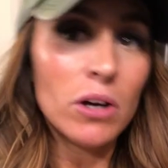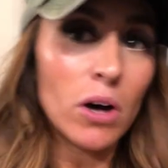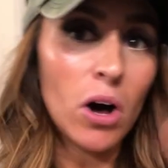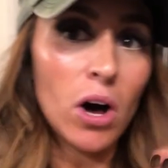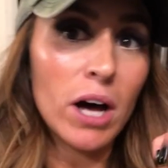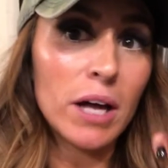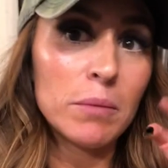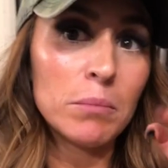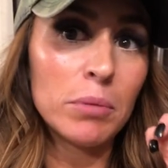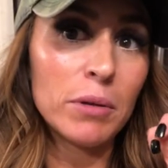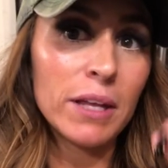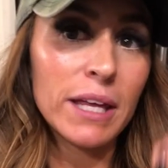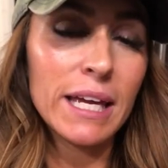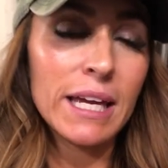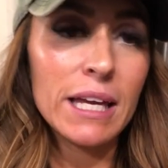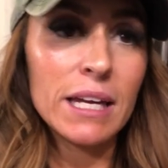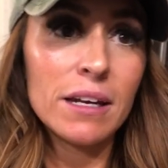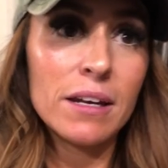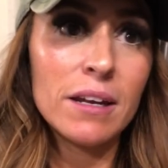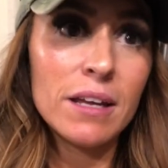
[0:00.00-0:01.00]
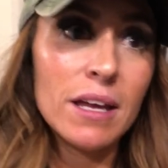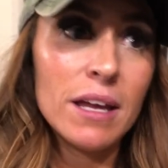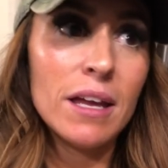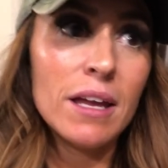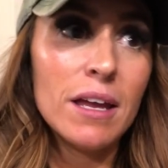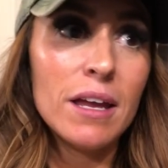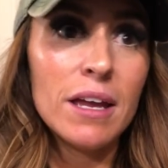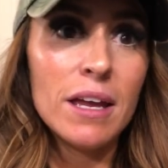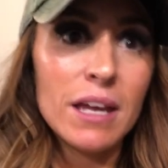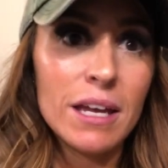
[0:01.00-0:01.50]
on plan
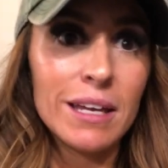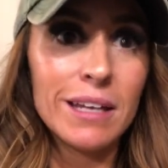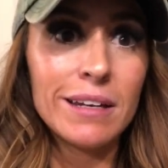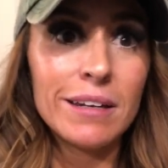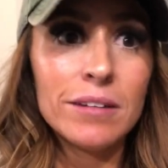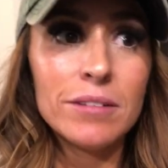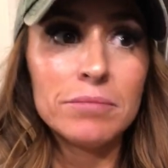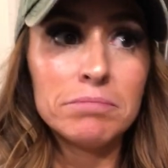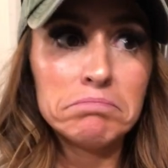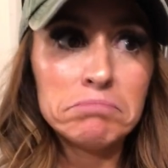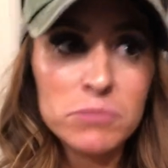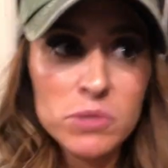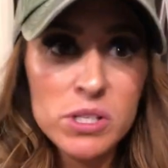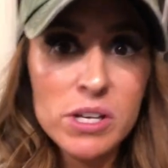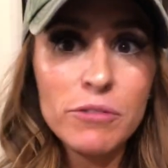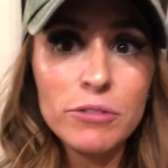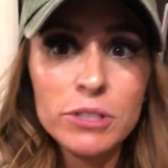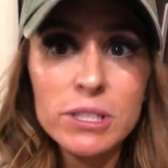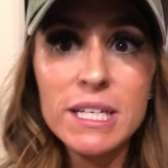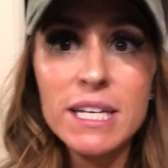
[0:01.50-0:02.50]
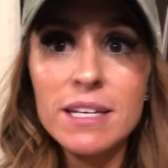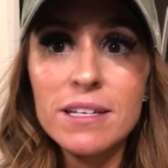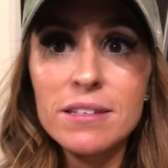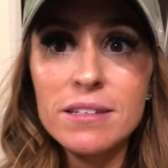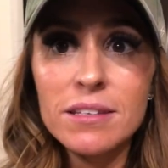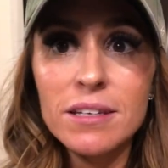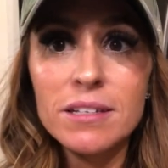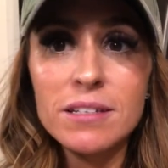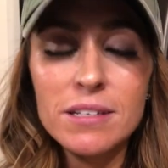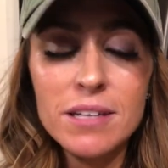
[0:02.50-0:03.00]
in several
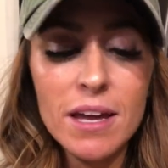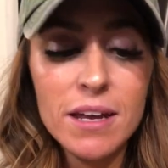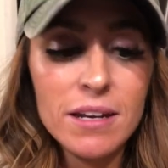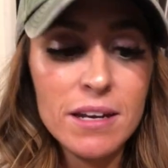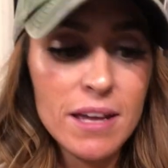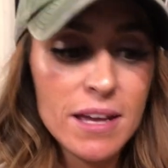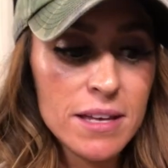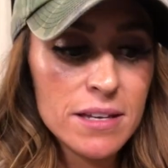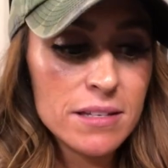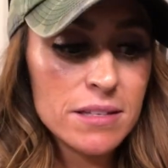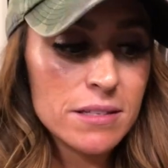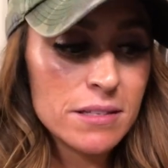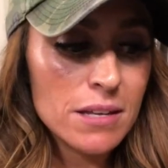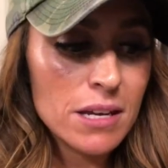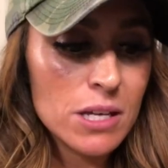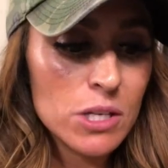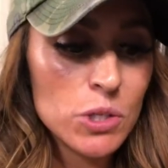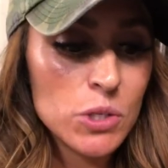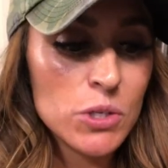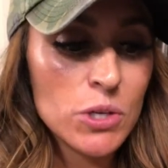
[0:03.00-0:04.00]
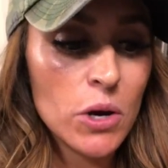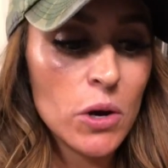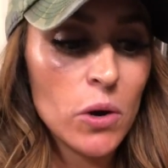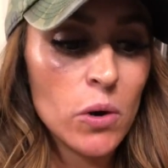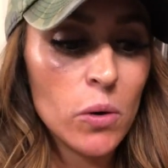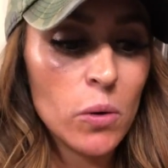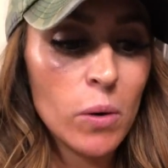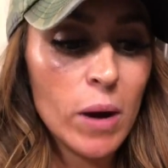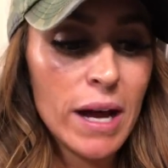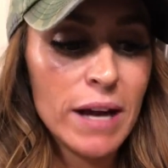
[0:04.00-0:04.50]
days, like 10 days.
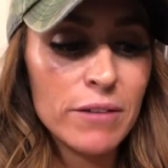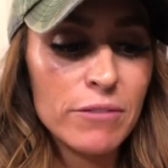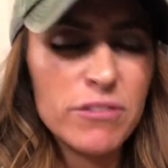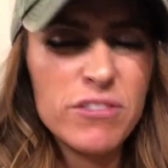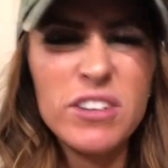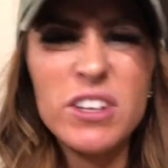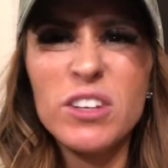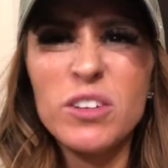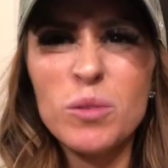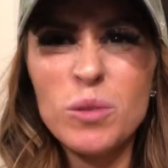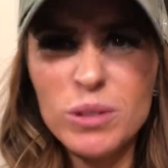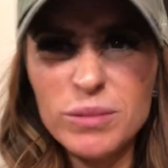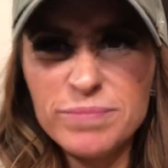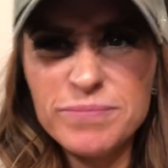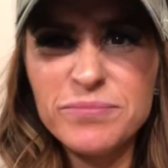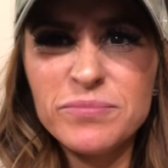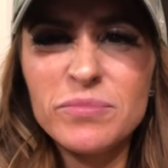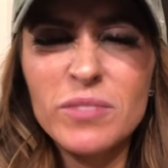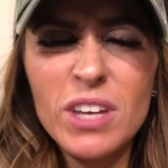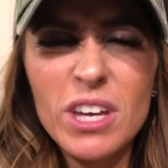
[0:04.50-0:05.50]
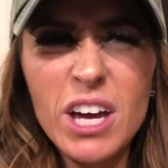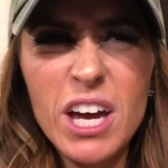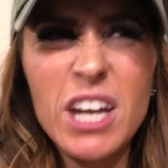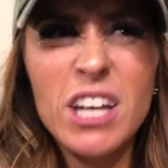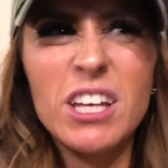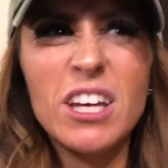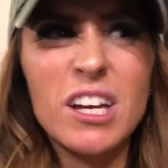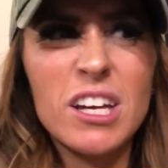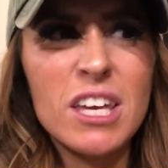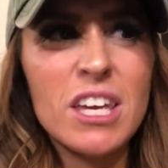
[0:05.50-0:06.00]
So I feel
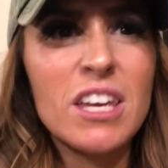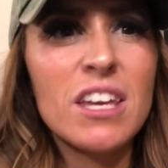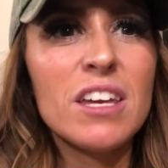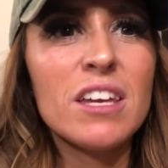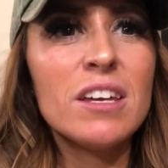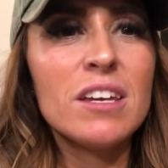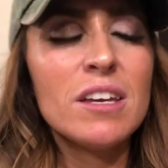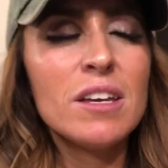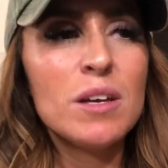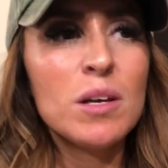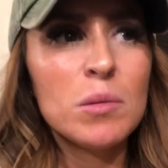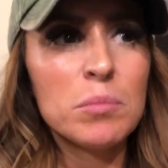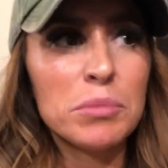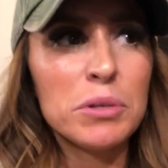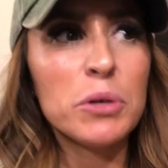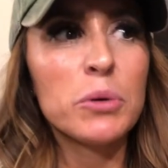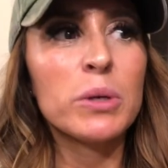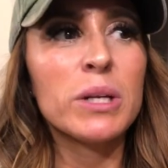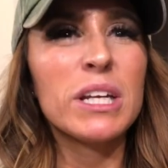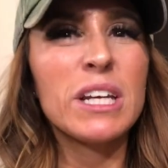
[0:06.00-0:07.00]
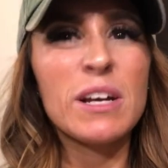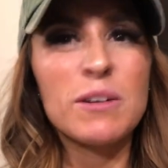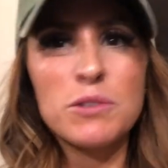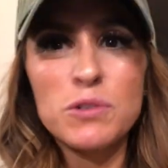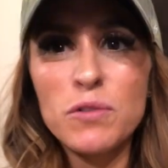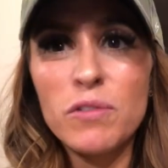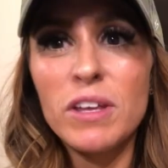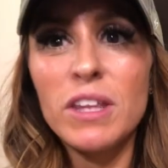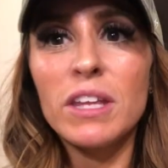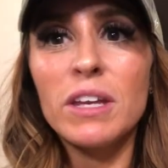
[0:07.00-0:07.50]
kind of yucky, bloated. I
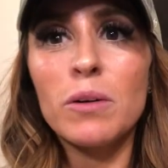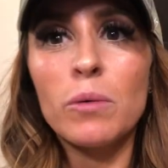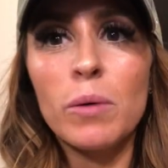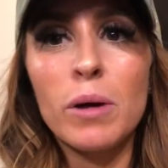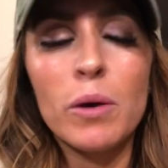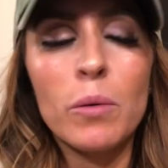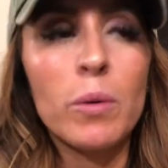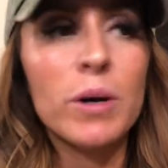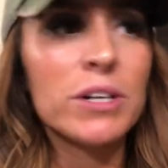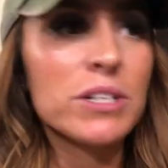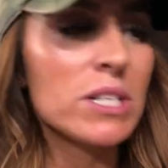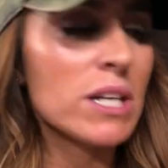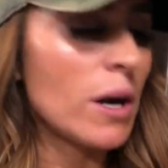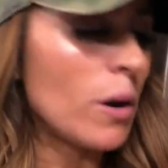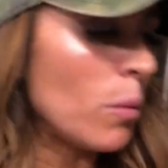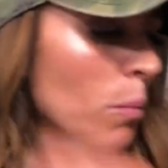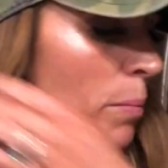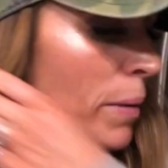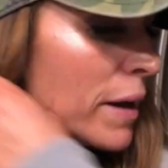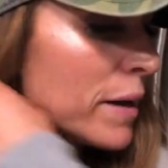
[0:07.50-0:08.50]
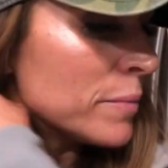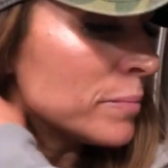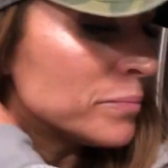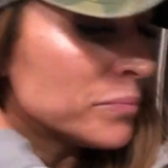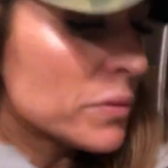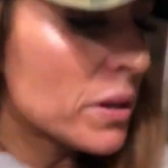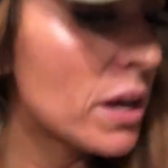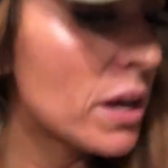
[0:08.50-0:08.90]
was feeling it while I worked out, but